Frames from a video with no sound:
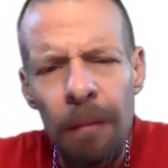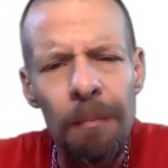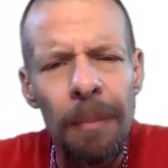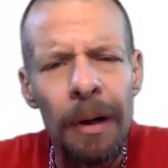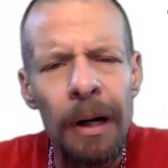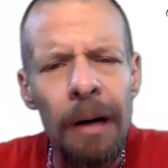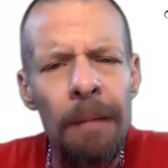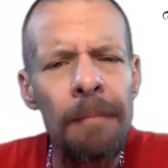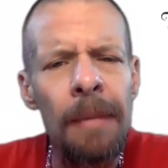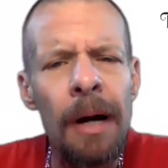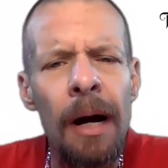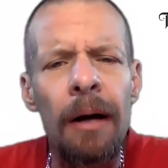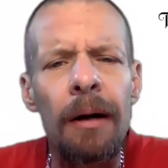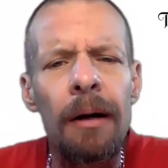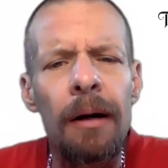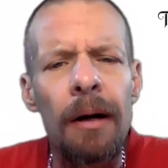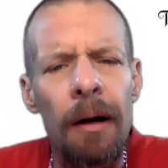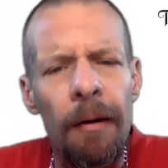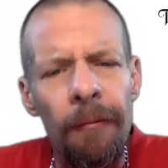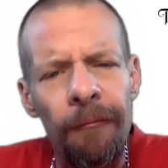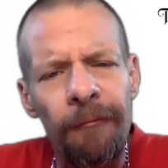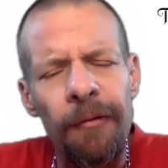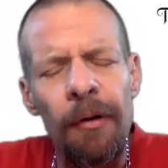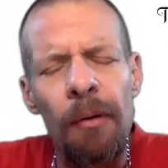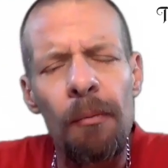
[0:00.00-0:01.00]
I'm not.
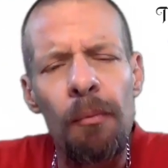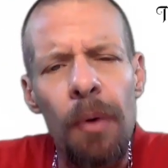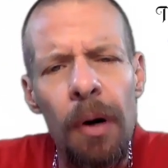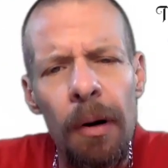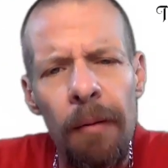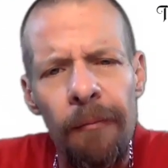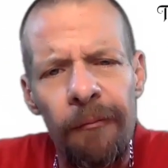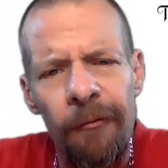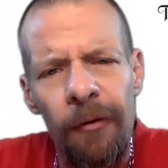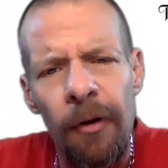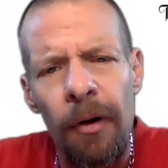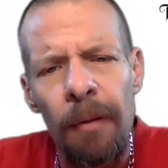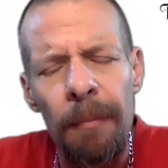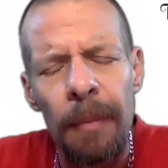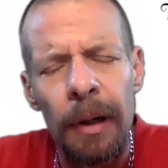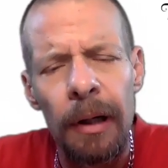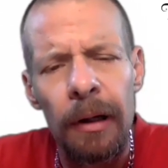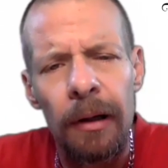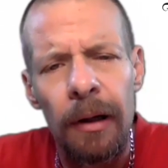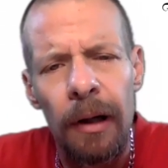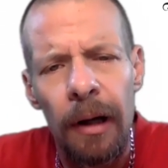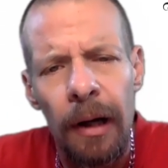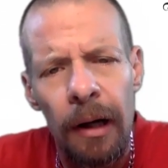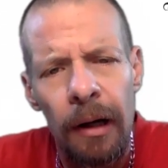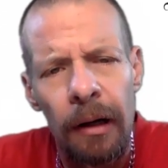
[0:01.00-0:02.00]
I'm from where I'm from
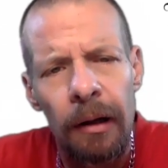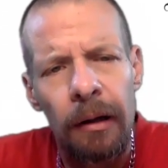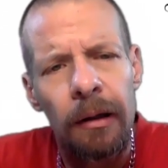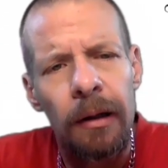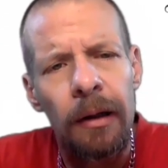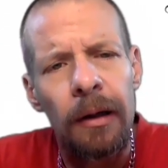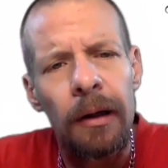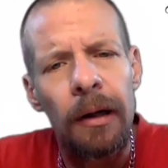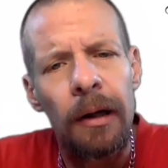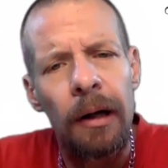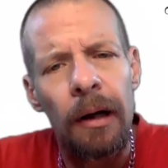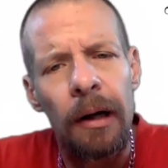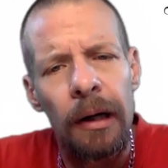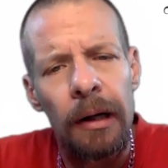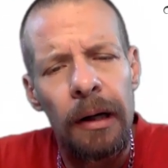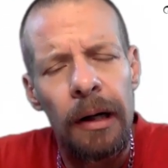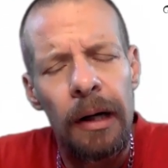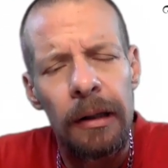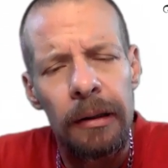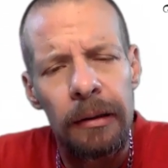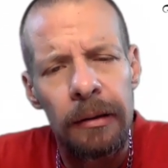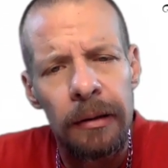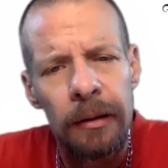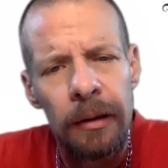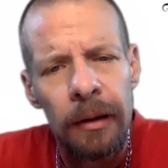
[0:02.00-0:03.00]
and I
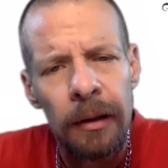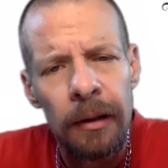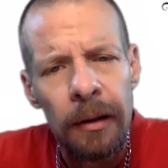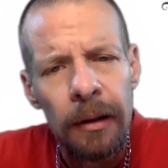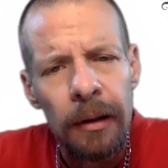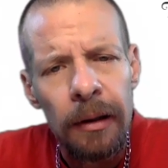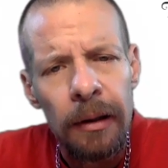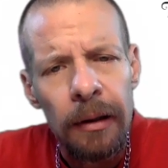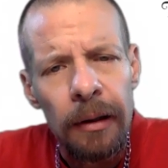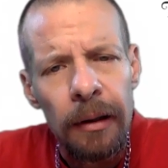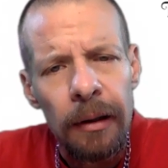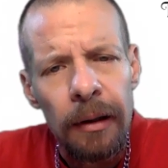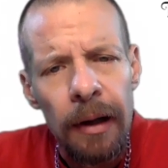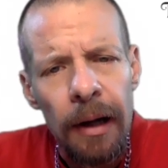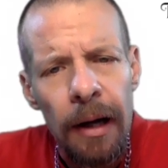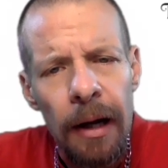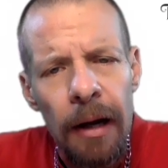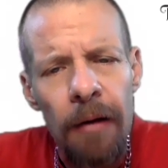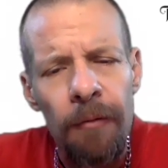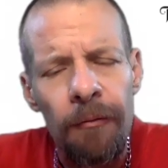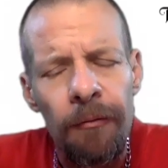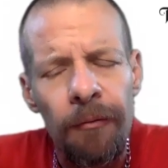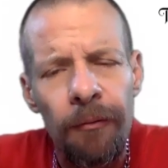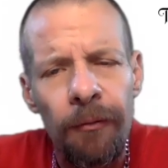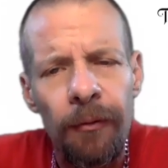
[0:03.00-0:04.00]

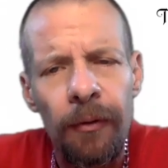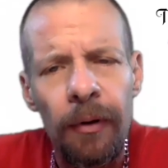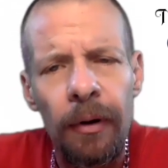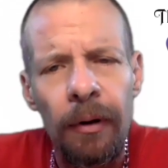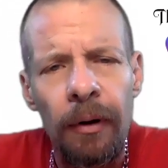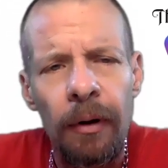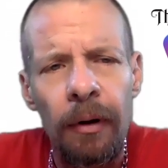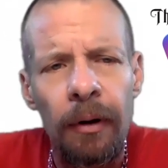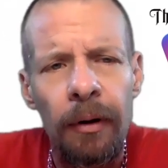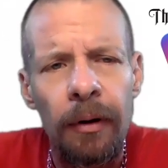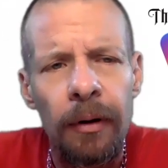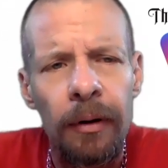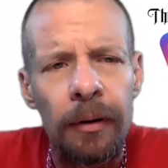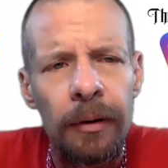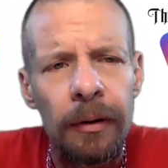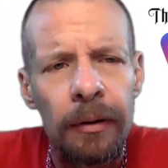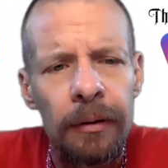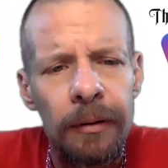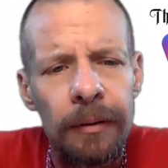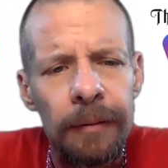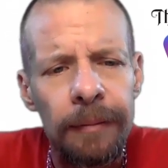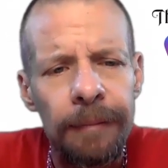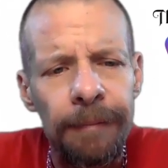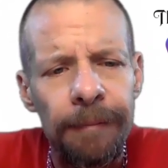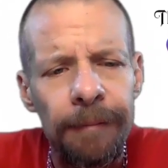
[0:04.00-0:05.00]
have
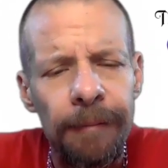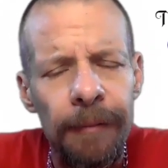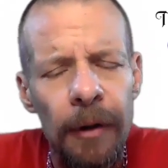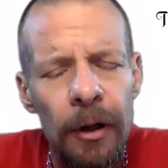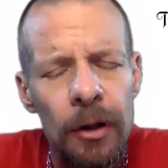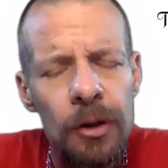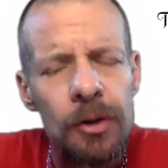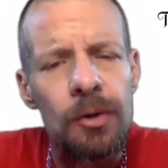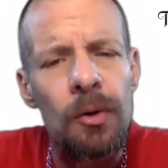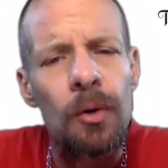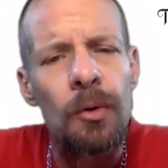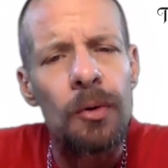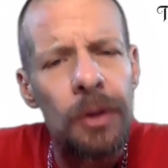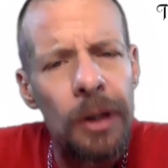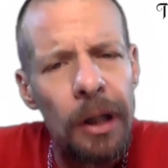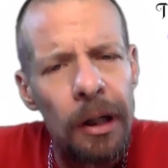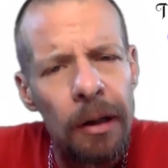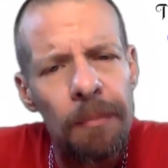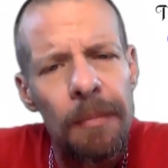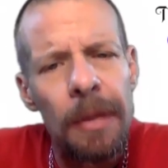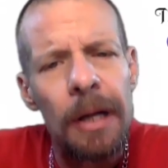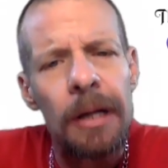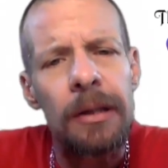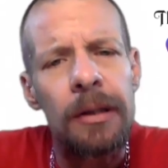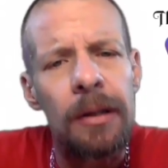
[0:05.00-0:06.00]
associated
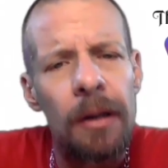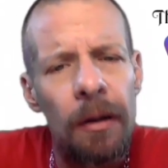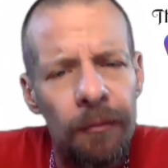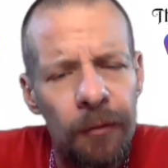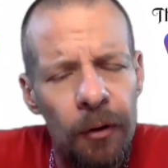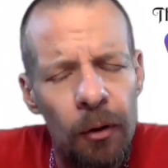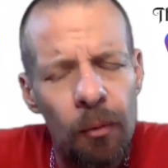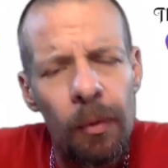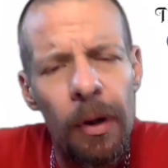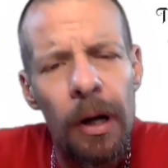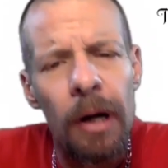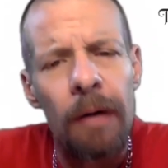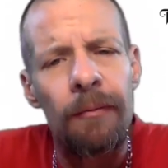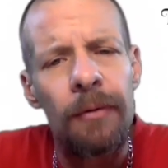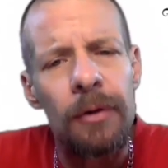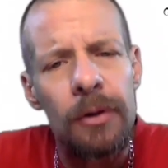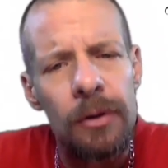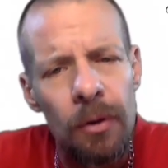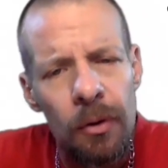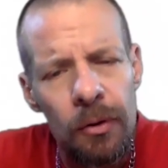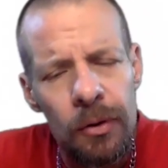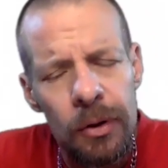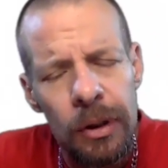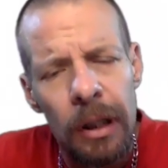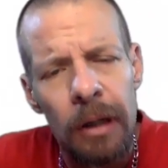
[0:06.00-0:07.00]
myself the way I've
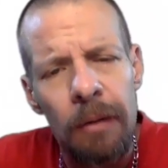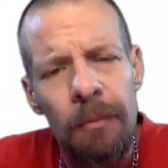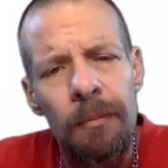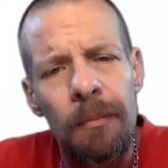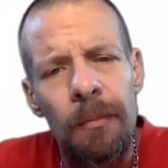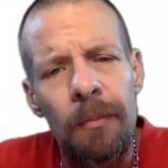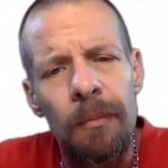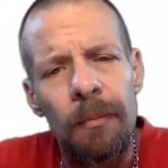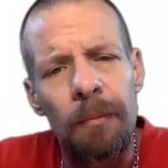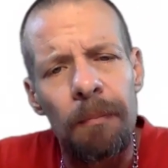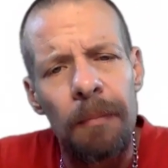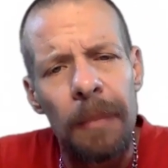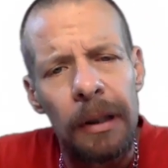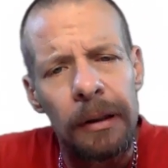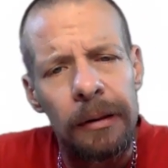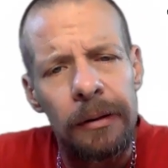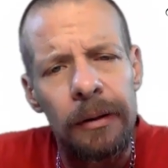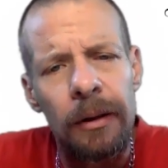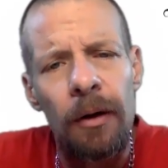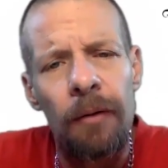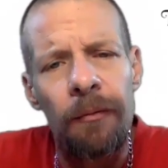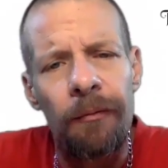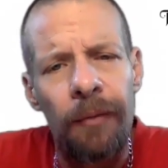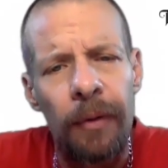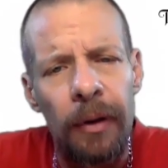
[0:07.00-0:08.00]
associated
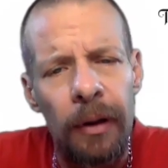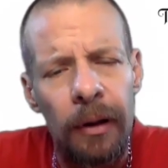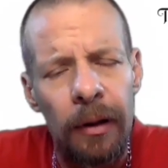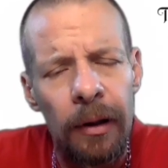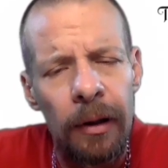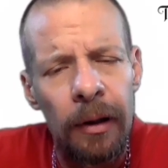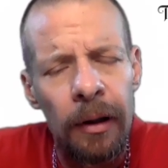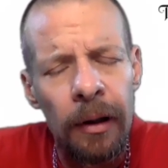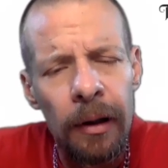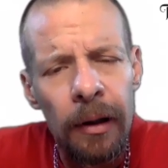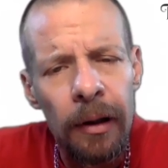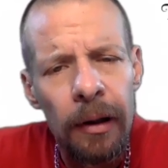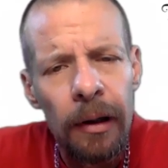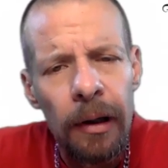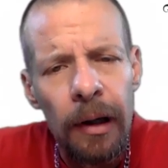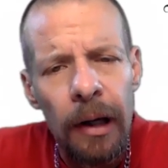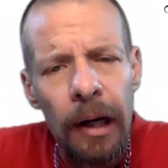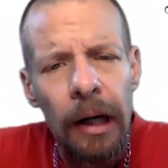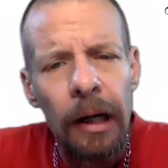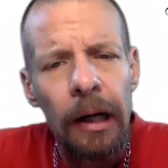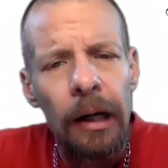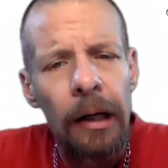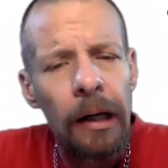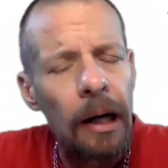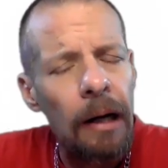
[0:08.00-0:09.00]
myself
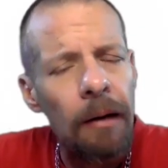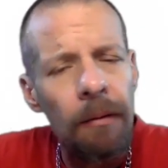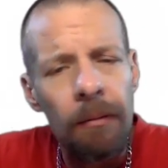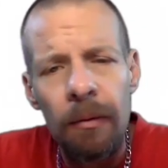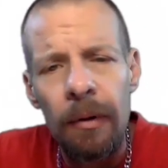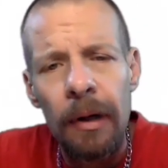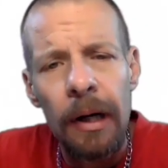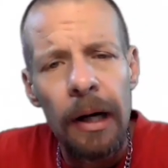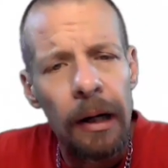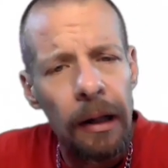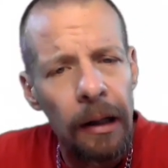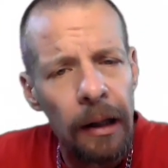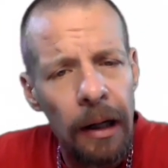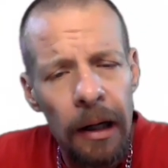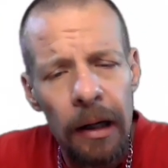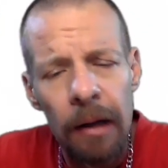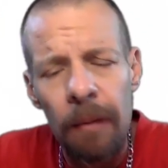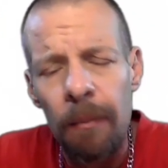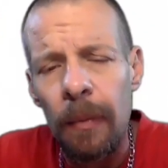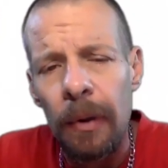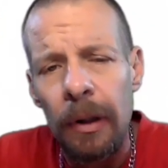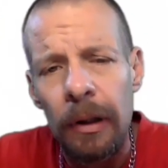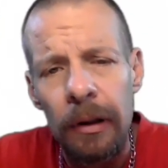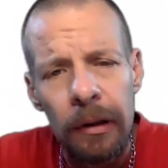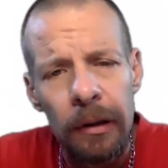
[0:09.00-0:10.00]
and claim what I
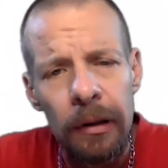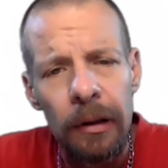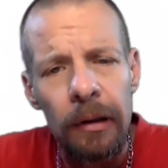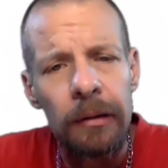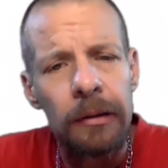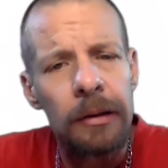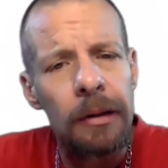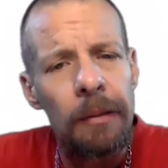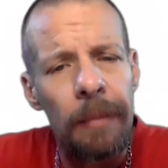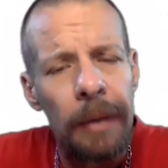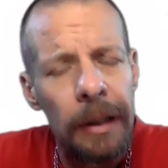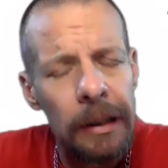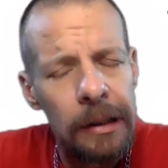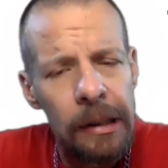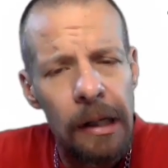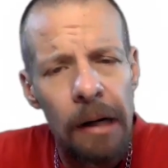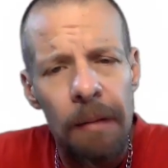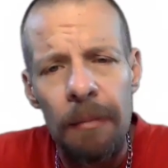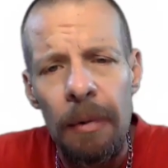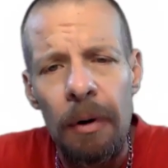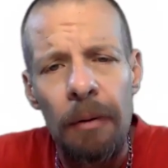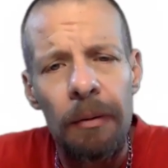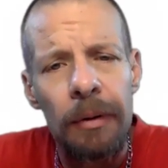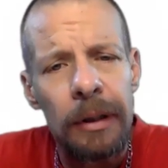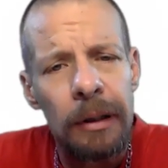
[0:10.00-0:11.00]
claim and did my time
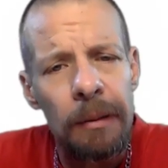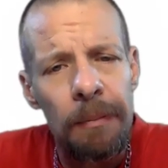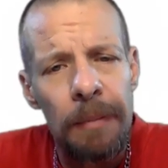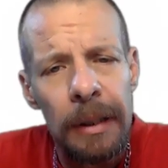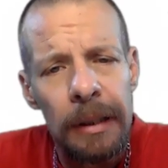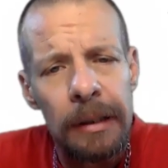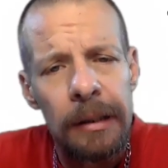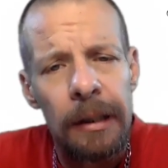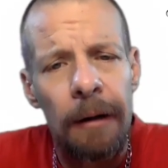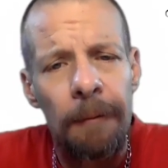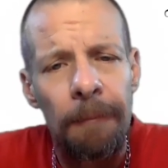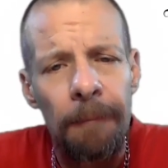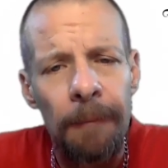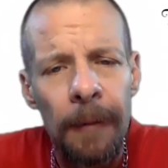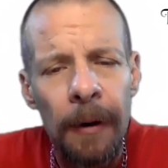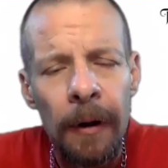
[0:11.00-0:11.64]
how I did my time.